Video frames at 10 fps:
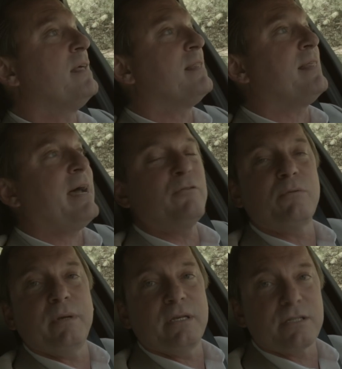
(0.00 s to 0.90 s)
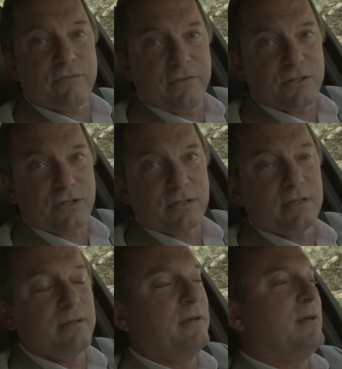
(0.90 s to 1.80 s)
that would be sufficient.
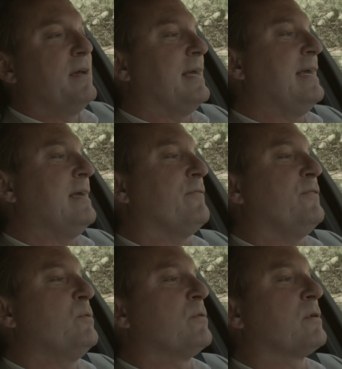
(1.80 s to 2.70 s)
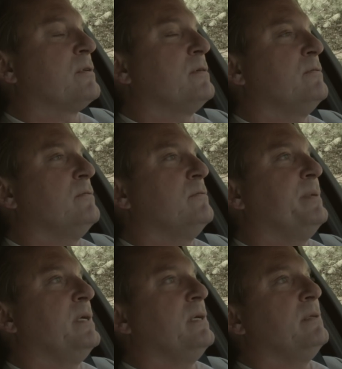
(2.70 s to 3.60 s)
If you were to
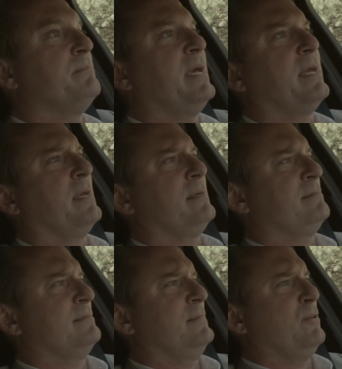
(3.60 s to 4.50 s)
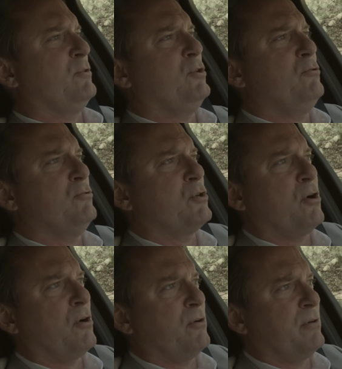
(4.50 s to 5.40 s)
be making, huge
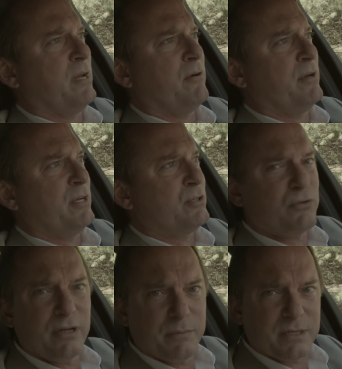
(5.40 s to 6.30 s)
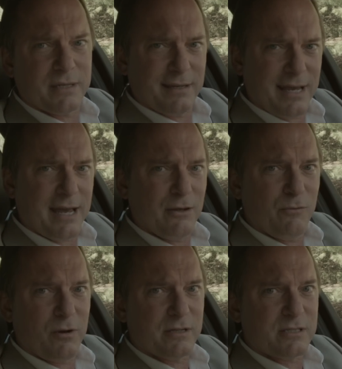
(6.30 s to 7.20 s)
cargo-carrying trips, then yeah,
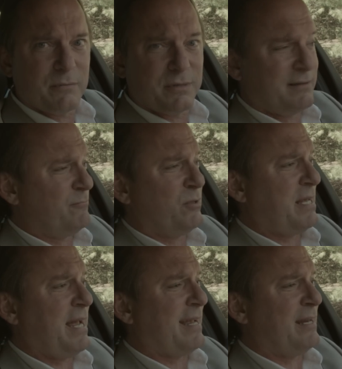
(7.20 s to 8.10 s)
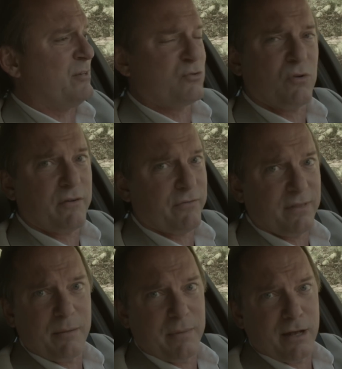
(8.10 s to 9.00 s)
you'd want something, what the heck, get a truck for
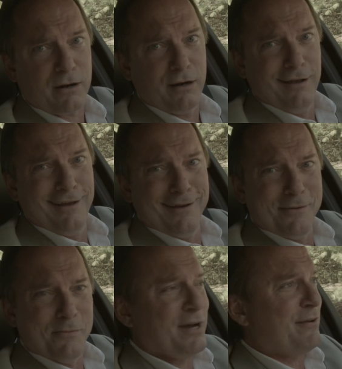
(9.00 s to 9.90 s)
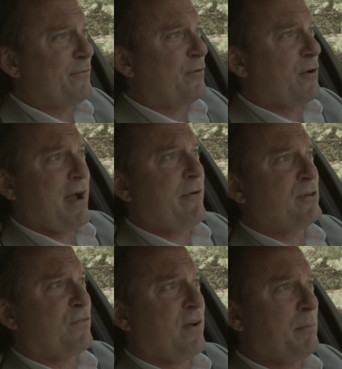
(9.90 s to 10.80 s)
that matter. But for your
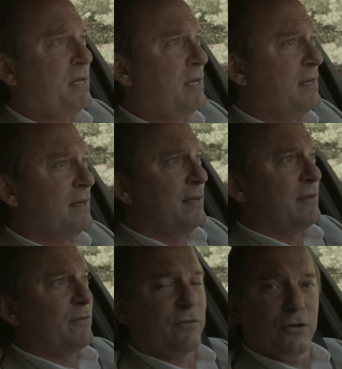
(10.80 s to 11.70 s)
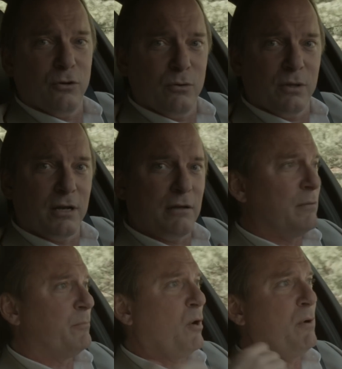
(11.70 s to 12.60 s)
average family, for you and little
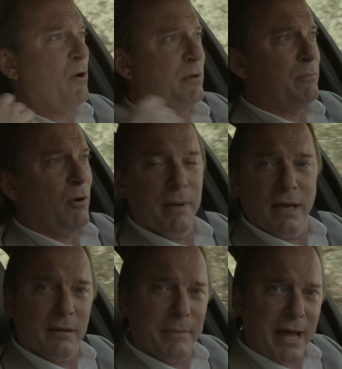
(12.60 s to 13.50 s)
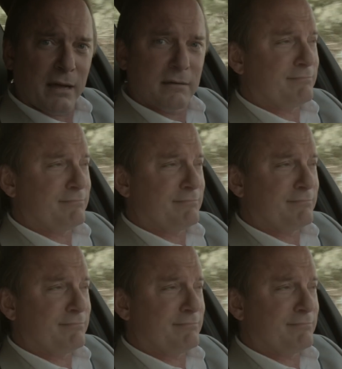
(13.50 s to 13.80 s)
old Bobo and Bobette in the back,